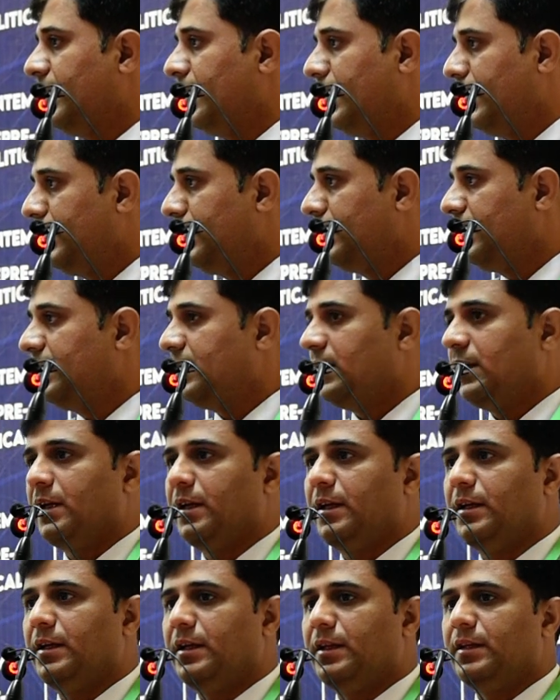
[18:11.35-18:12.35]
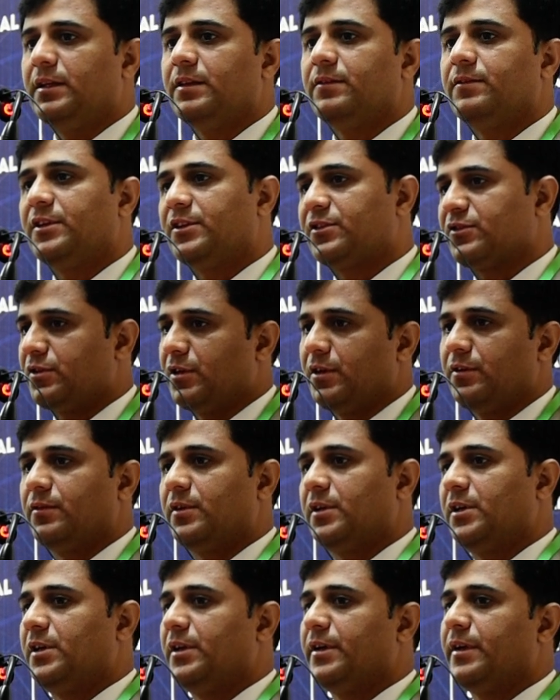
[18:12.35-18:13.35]
In the Western
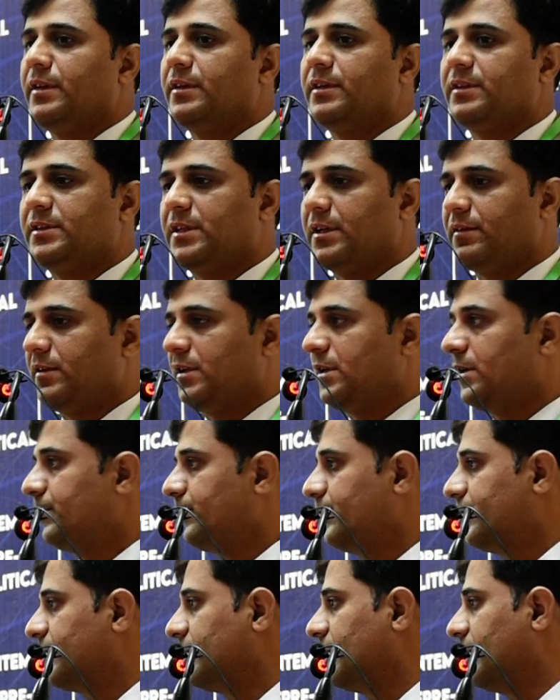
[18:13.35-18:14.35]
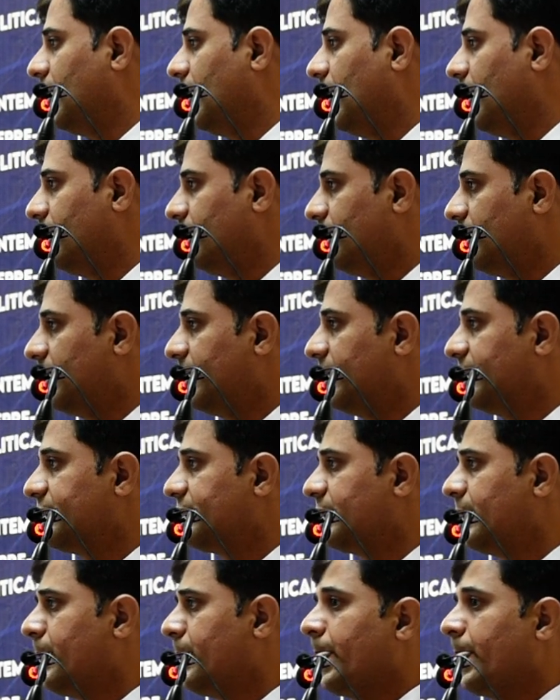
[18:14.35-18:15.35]
world, in the developed worlds,
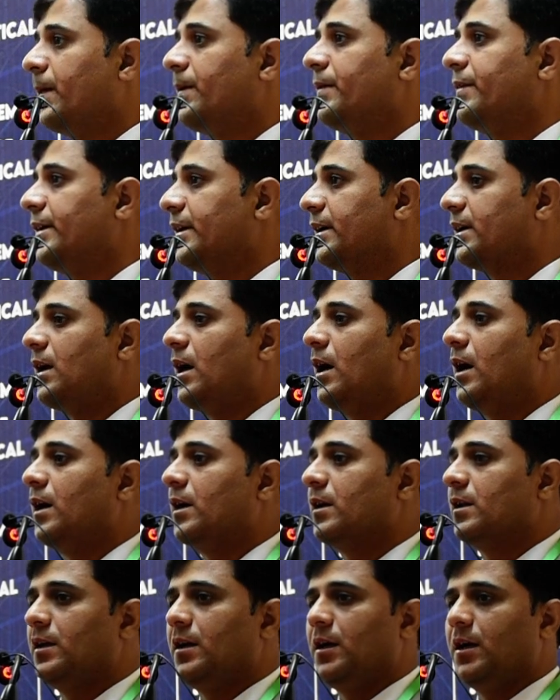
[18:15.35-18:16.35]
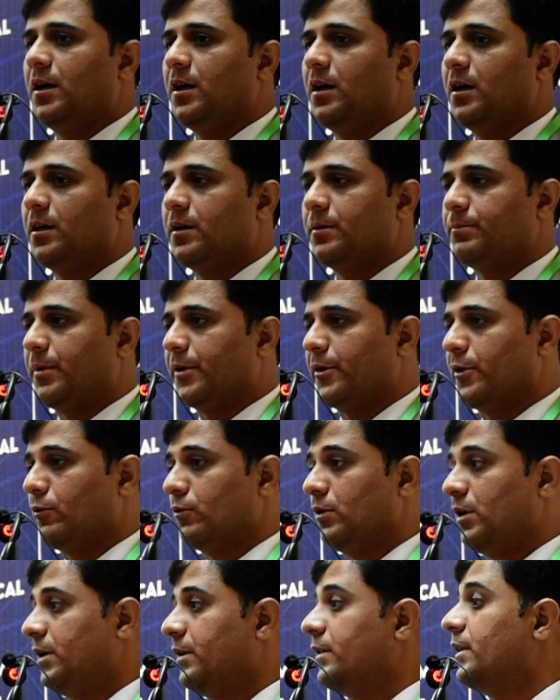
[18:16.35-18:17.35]
there are
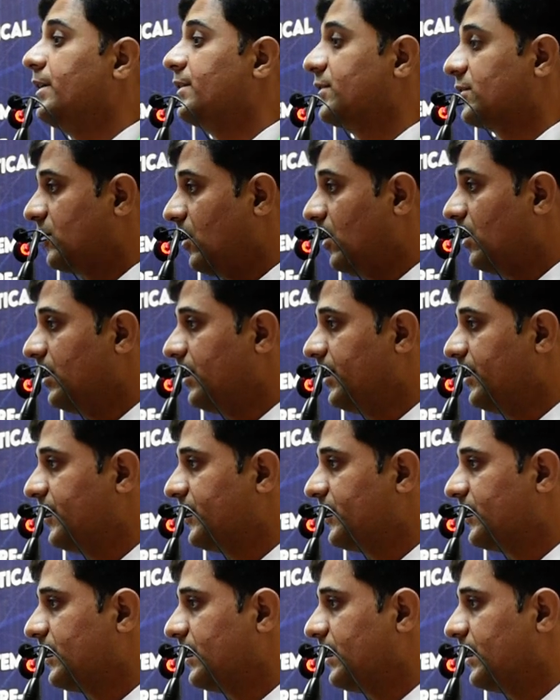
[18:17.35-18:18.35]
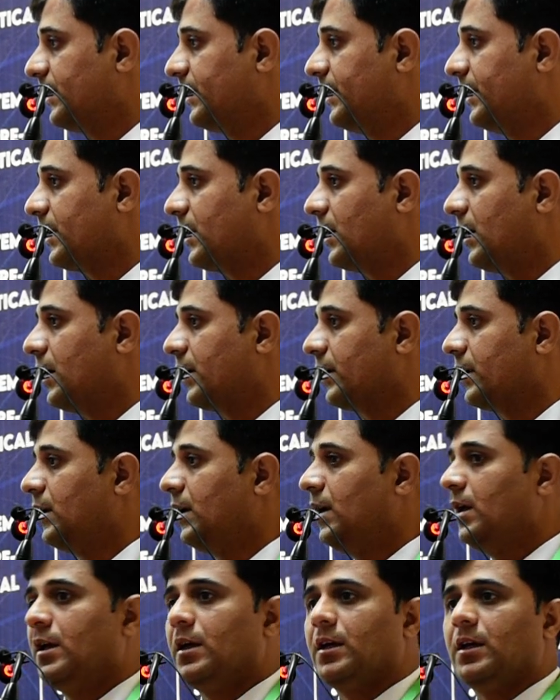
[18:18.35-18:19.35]
particularly the scholars, there are
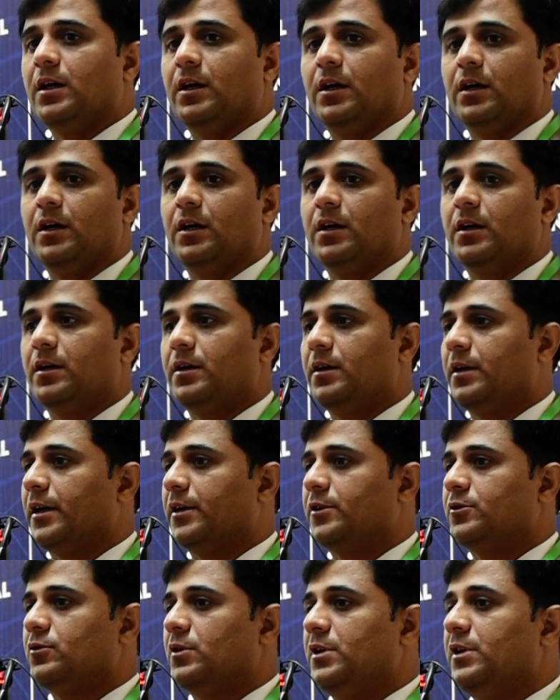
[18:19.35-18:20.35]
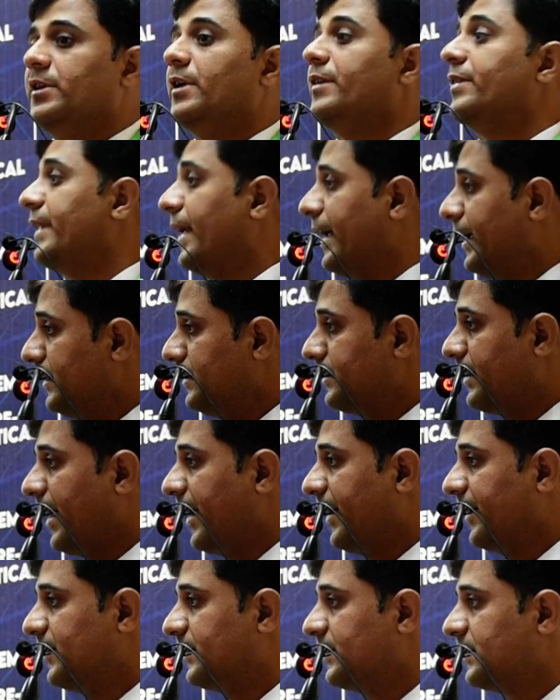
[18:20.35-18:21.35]
actually the think
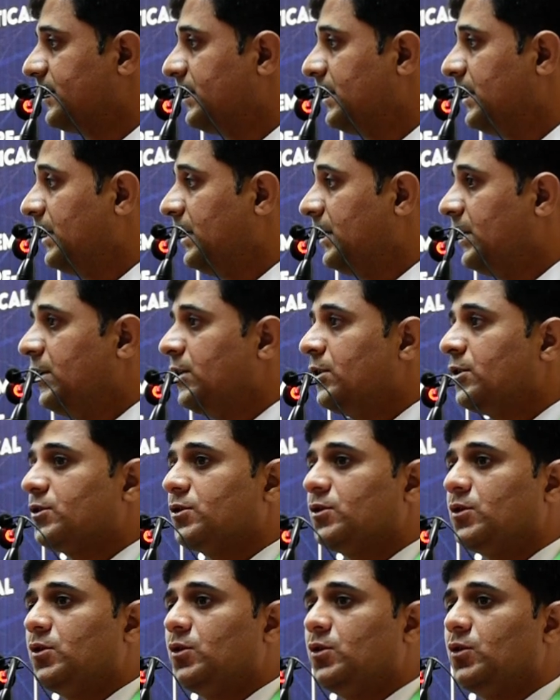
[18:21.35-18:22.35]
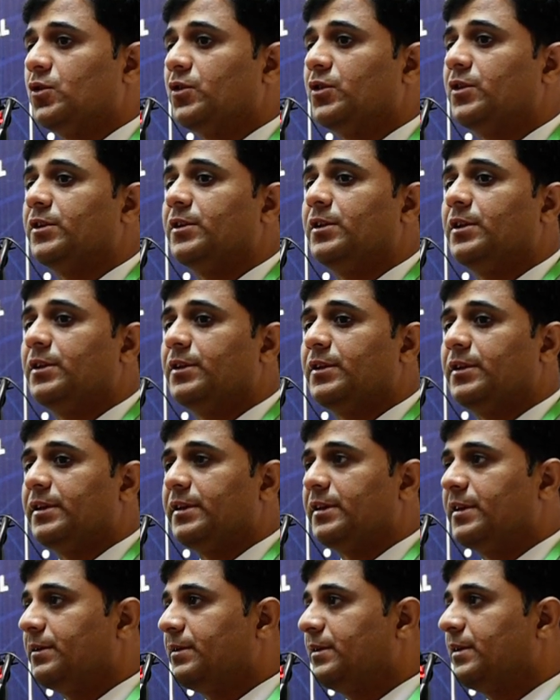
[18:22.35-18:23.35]
tanks. So
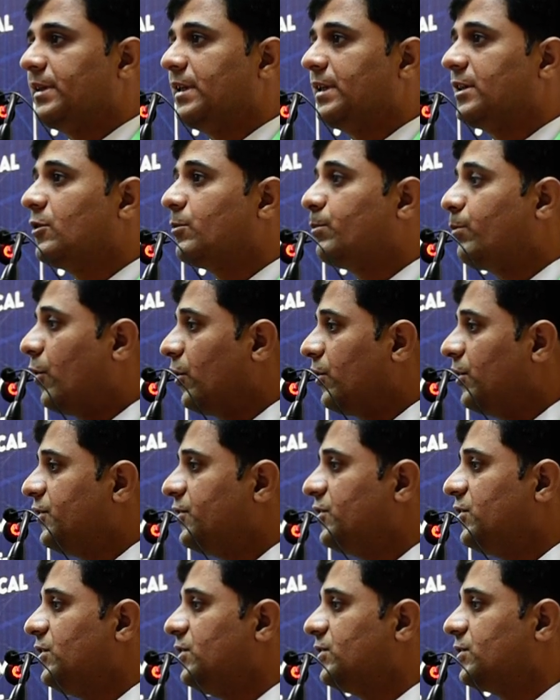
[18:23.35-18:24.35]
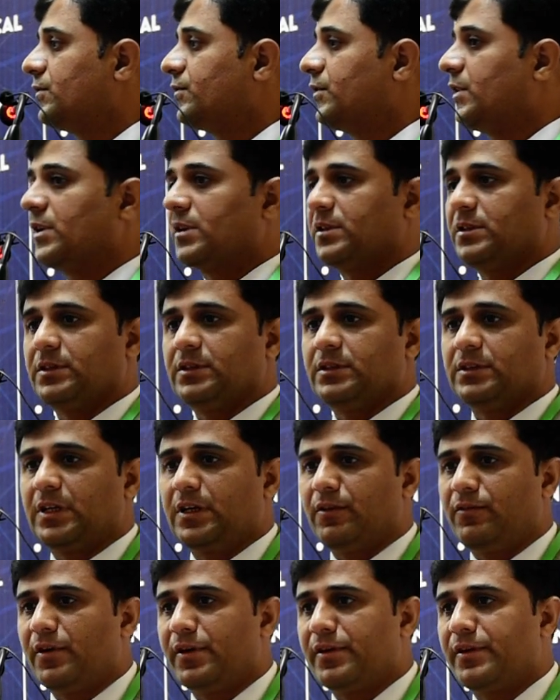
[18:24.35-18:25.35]
the policies of the
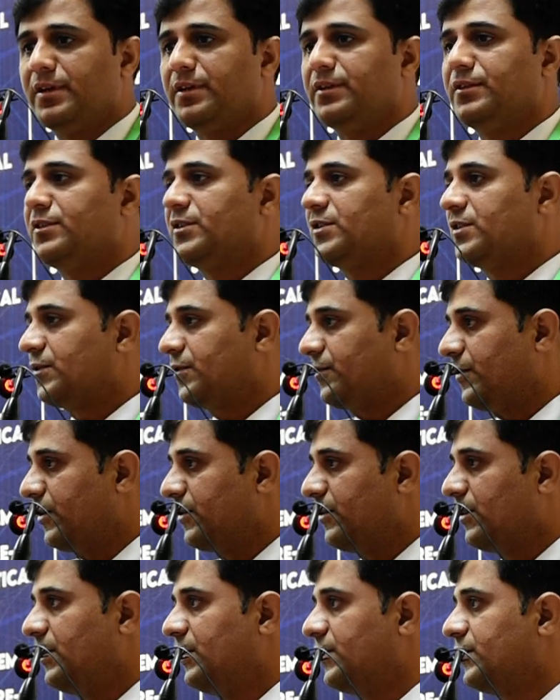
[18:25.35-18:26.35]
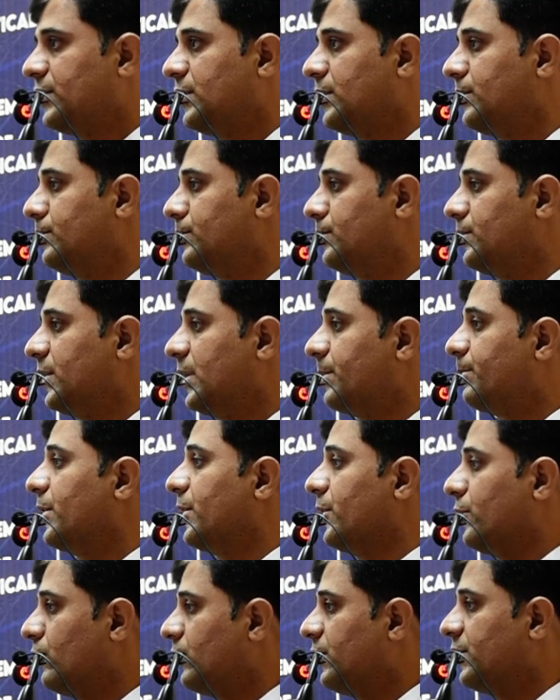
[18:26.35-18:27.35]
governance, federalism, the
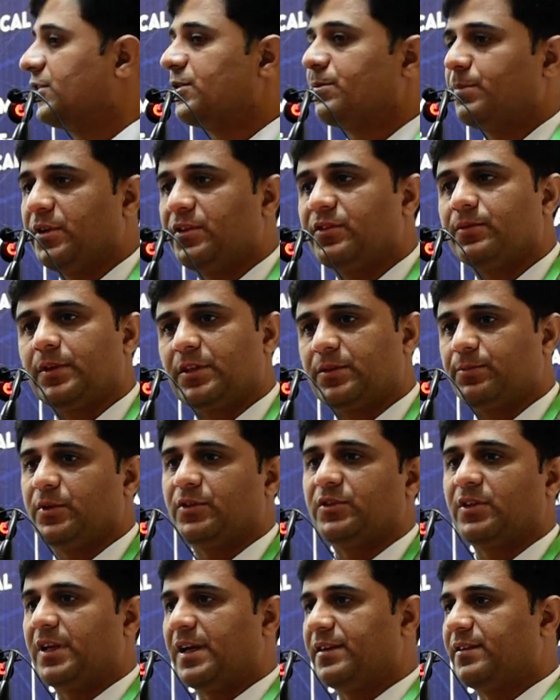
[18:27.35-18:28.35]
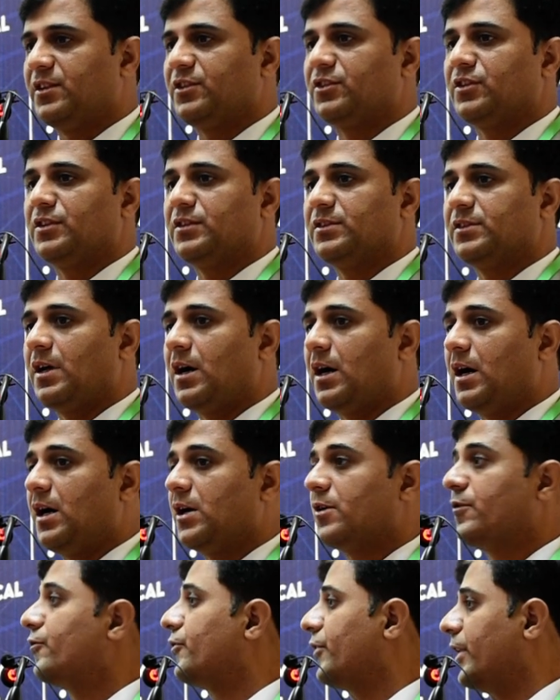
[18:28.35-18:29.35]
particular specialization
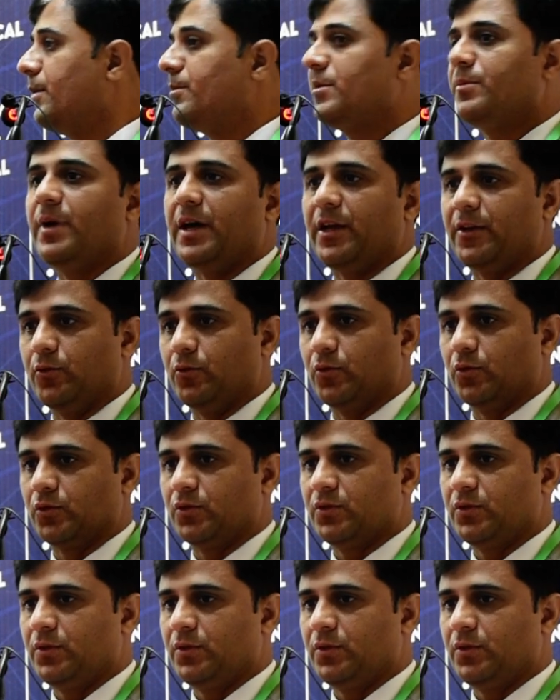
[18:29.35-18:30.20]
are framed by those,